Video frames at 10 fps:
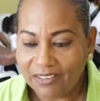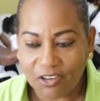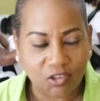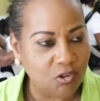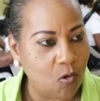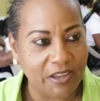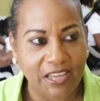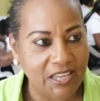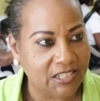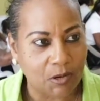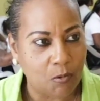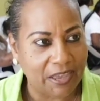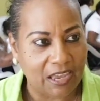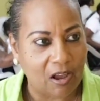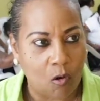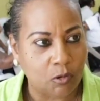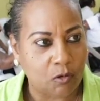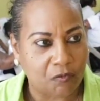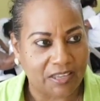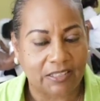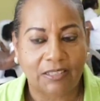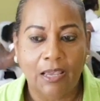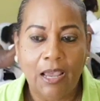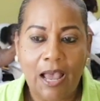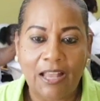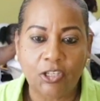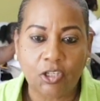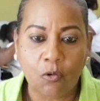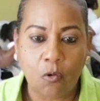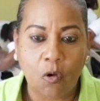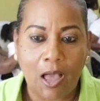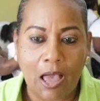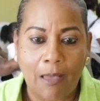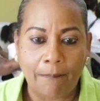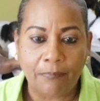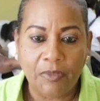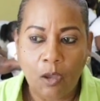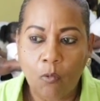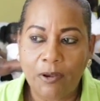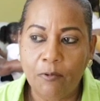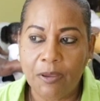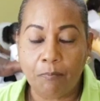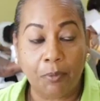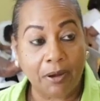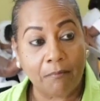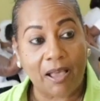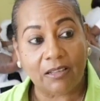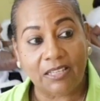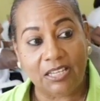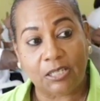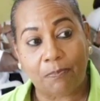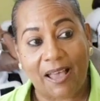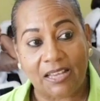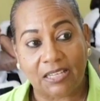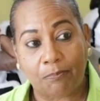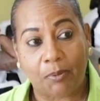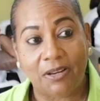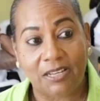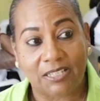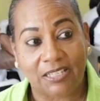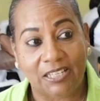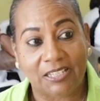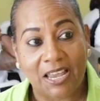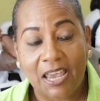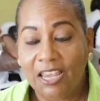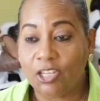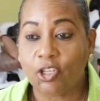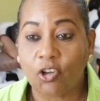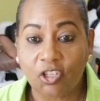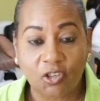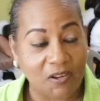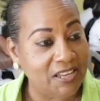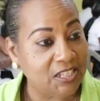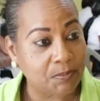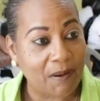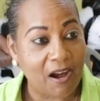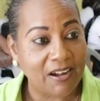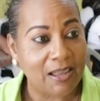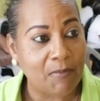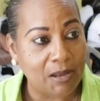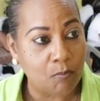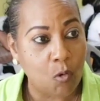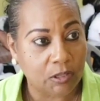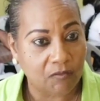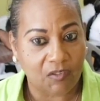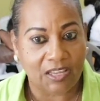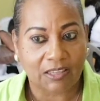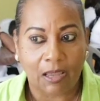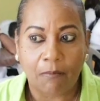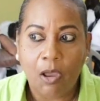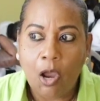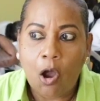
There's no easy way out of it. And so um, when we bring back these past apprentices, it's just to inspire them and motivate them.